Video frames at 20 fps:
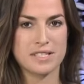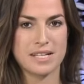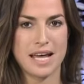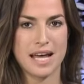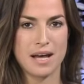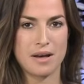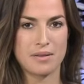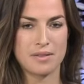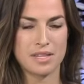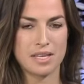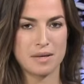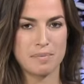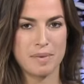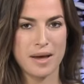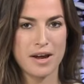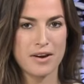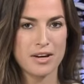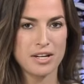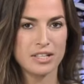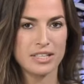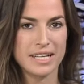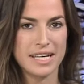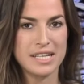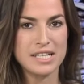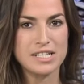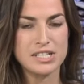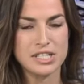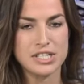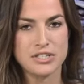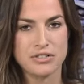now. The burial
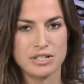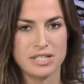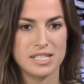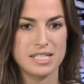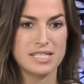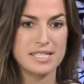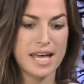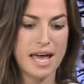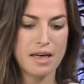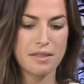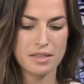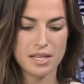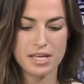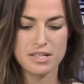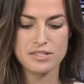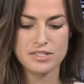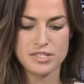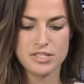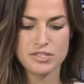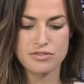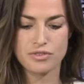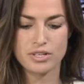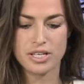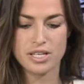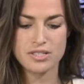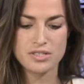industry, the death industry,